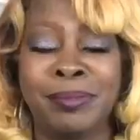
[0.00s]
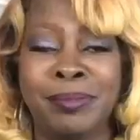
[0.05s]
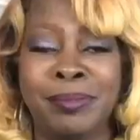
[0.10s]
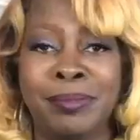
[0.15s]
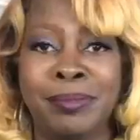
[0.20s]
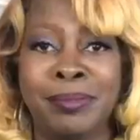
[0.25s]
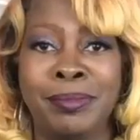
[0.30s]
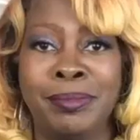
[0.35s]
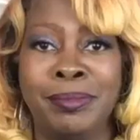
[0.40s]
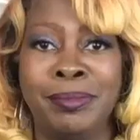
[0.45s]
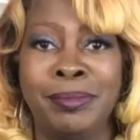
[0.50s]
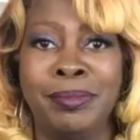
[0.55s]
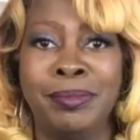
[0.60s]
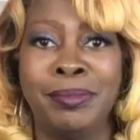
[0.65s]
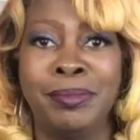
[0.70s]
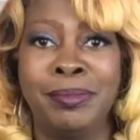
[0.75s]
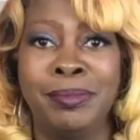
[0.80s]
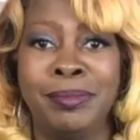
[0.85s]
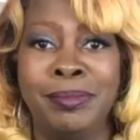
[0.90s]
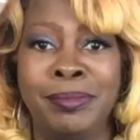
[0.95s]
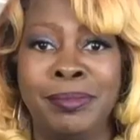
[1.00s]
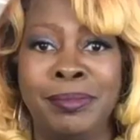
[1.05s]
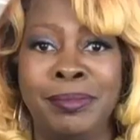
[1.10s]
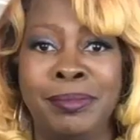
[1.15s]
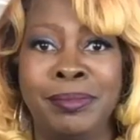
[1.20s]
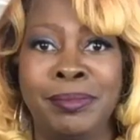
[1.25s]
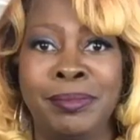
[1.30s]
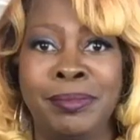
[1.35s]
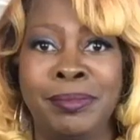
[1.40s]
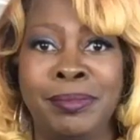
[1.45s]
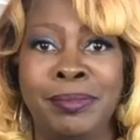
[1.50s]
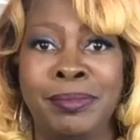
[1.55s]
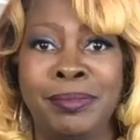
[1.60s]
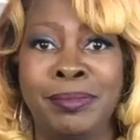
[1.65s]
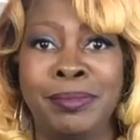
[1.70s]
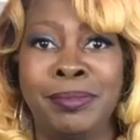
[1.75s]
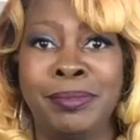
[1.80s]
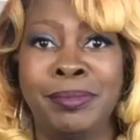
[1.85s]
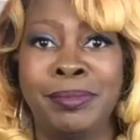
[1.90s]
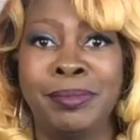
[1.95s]

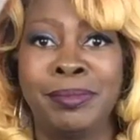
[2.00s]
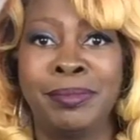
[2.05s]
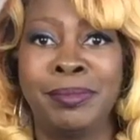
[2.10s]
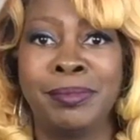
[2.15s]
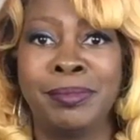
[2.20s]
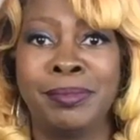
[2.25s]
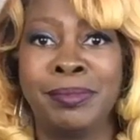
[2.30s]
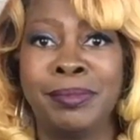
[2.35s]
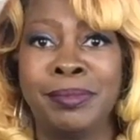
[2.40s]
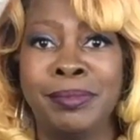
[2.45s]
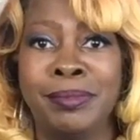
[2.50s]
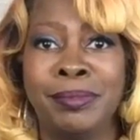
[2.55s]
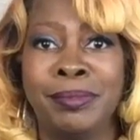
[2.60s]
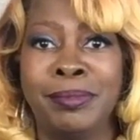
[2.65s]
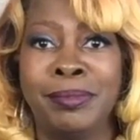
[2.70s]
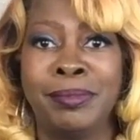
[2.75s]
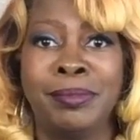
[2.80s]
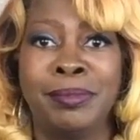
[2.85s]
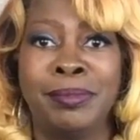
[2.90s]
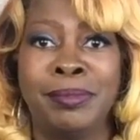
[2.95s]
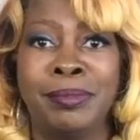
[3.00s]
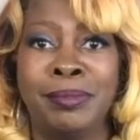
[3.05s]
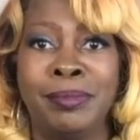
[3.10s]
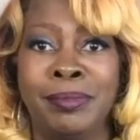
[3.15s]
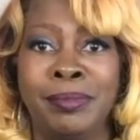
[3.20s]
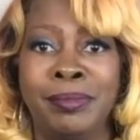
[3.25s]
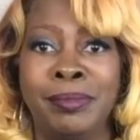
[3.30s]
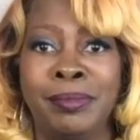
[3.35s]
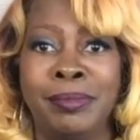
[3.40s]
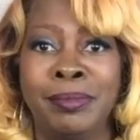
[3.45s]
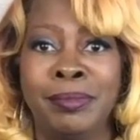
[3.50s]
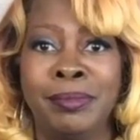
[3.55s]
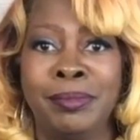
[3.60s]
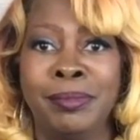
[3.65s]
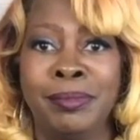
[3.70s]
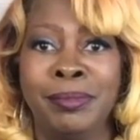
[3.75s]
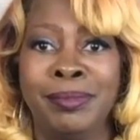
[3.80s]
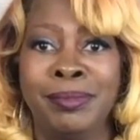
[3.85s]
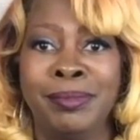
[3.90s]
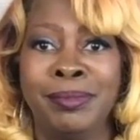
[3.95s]

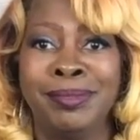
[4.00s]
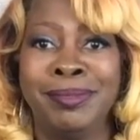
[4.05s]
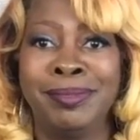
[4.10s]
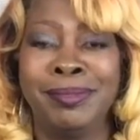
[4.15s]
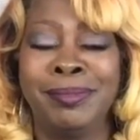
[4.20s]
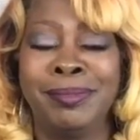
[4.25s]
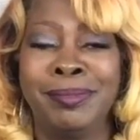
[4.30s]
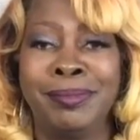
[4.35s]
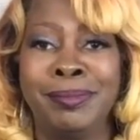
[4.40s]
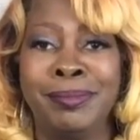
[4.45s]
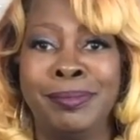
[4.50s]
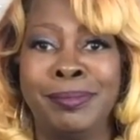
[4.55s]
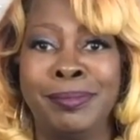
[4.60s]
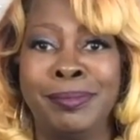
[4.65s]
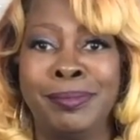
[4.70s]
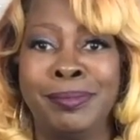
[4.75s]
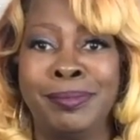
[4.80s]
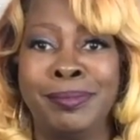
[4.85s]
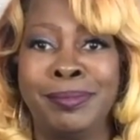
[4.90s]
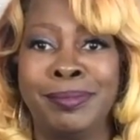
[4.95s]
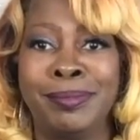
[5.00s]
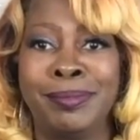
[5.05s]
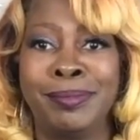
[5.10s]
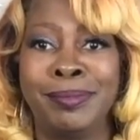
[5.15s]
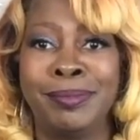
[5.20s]
[no speech]